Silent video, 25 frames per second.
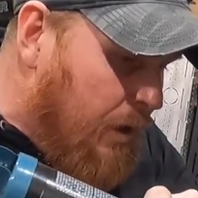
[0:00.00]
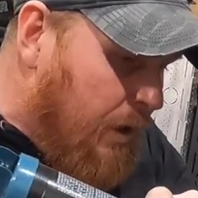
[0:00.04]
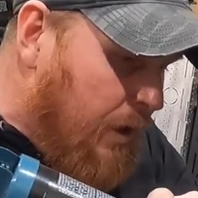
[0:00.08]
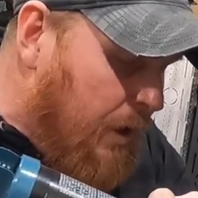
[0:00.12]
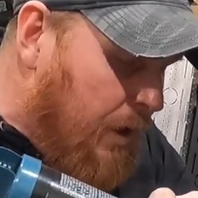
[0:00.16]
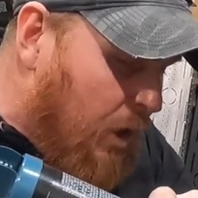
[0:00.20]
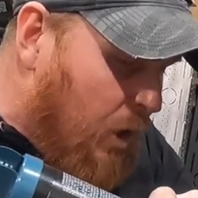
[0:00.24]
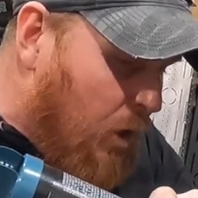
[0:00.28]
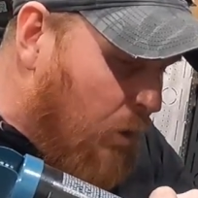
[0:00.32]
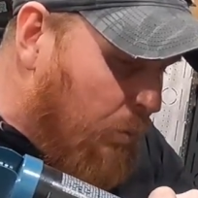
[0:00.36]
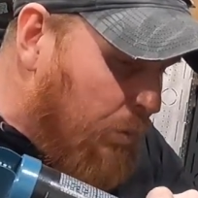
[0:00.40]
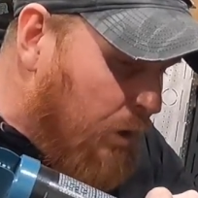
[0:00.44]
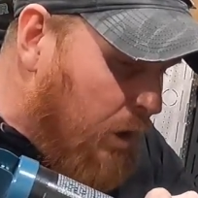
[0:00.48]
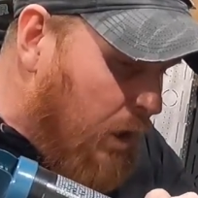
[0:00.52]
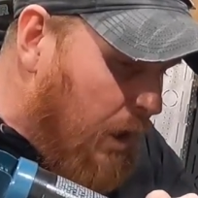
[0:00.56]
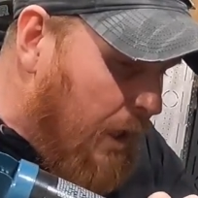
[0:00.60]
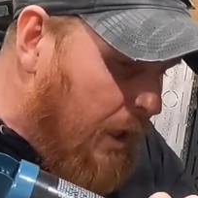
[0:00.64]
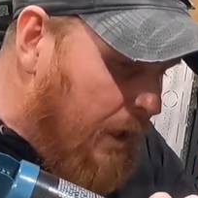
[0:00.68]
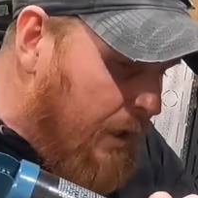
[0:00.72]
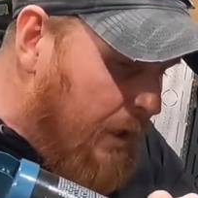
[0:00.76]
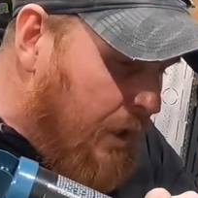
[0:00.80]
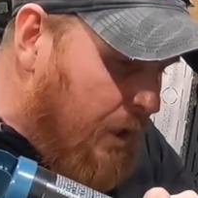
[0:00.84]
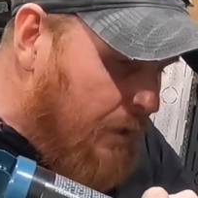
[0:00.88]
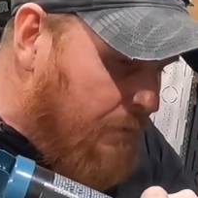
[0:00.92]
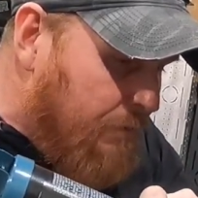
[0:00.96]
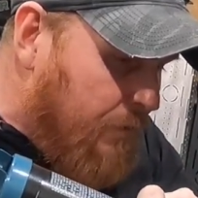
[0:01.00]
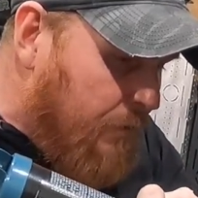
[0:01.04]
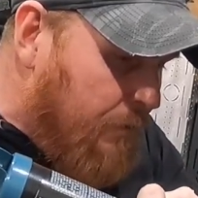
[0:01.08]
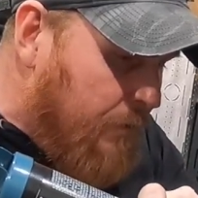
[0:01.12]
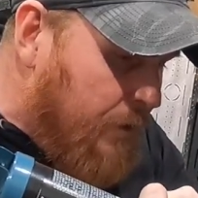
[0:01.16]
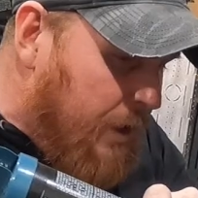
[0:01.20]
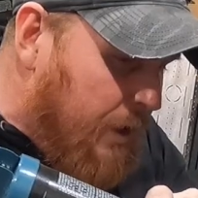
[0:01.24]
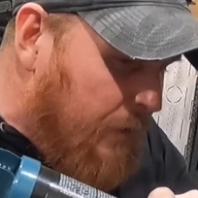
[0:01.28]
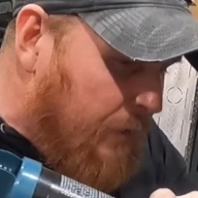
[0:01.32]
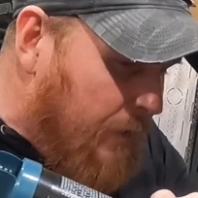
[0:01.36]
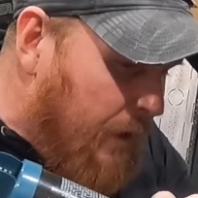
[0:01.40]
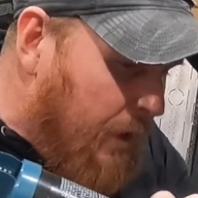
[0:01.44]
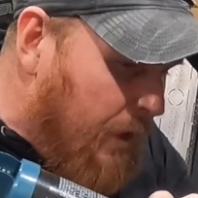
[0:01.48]
And I'll apply enough of
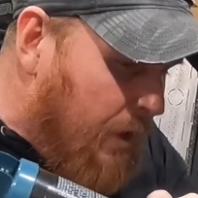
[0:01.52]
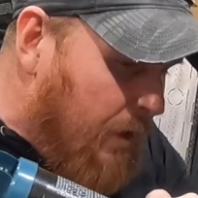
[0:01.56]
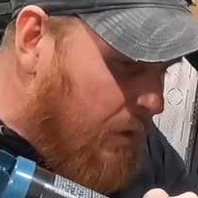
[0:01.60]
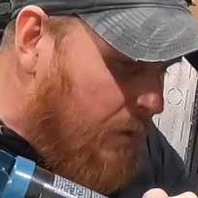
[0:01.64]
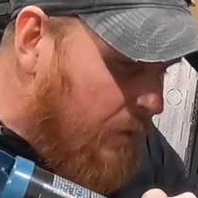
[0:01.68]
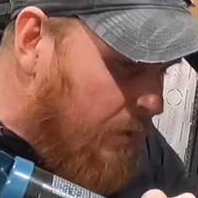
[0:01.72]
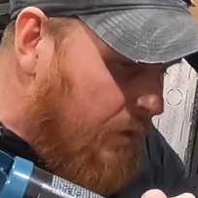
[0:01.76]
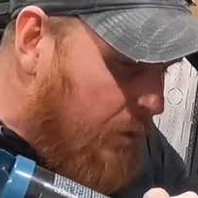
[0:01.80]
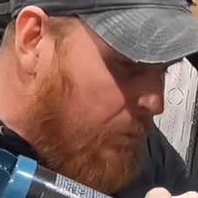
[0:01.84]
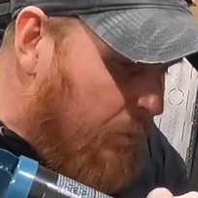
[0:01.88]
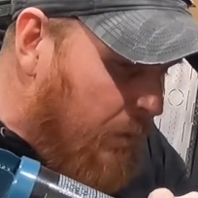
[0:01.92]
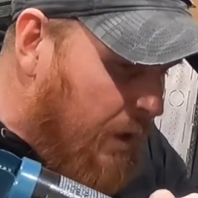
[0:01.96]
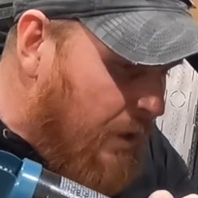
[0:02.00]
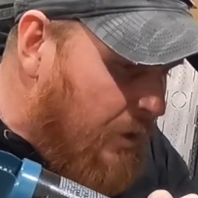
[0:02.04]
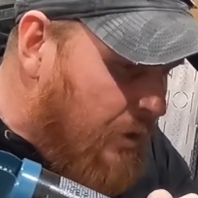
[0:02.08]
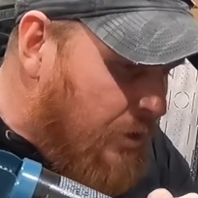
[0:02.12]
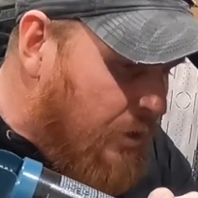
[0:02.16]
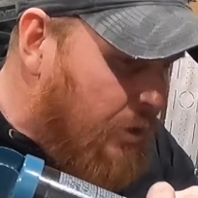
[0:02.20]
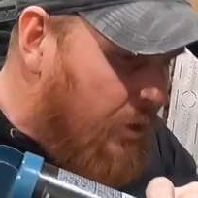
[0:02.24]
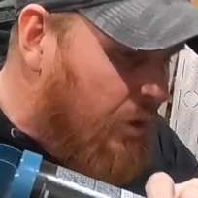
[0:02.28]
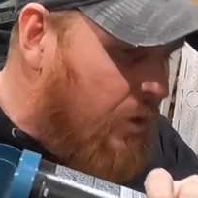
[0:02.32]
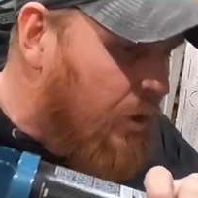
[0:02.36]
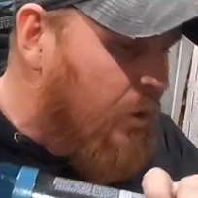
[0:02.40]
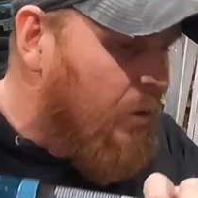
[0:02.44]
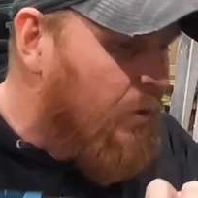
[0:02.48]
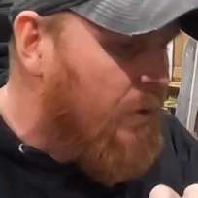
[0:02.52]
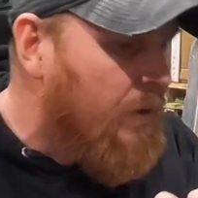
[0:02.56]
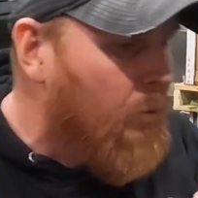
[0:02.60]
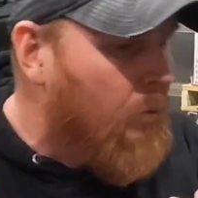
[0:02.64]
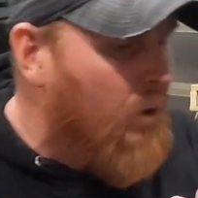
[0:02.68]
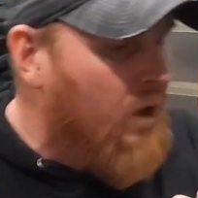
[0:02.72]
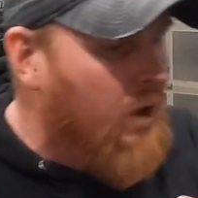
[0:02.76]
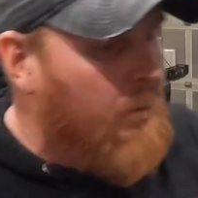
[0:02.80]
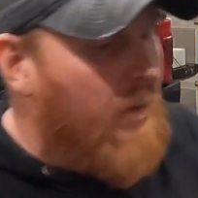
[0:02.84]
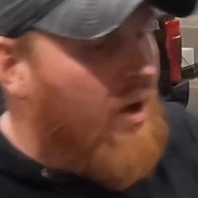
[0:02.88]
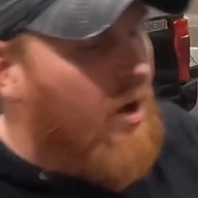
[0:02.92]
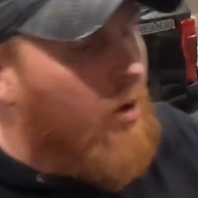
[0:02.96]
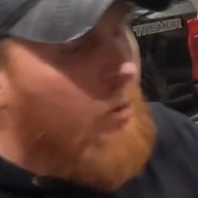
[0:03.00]
it in there to make sure that when I